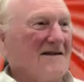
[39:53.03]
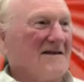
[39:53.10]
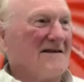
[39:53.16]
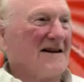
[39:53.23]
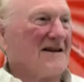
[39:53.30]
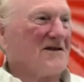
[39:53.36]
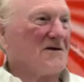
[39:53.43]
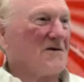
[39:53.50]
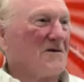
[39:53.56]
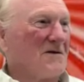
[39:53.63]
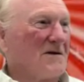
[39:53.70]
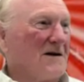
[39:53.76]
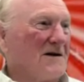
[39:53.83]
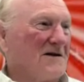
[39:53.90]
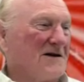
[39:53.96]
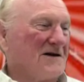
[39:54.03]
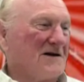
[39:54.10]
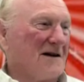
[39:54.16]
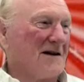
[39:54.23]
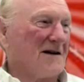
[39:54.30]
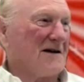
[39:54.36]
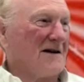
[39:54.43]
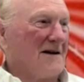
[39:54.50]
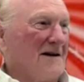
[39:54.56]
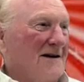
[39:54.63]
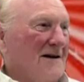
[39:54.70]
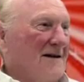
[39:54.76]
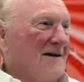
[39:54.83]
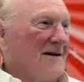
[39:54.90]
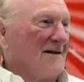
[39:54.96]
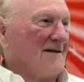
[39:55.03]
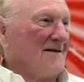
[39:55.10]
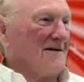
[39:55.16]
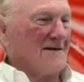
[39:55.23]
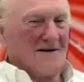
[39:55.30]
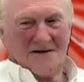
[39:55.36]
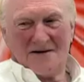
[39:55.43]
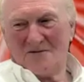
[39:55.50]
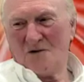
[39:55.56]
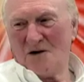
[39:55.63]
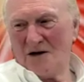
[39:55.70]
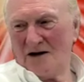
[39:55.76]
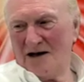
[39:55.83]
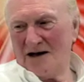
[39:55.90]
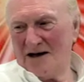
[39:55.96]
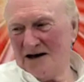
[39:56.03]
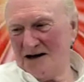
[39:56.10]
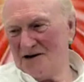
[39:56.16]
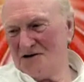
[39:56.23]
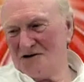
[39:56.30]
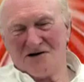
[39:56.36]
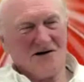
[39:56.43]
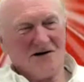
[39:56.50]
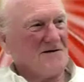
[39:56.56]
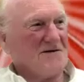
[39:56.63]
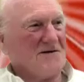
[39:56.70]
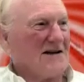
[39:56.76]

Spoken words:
That's all. Just that my lineage has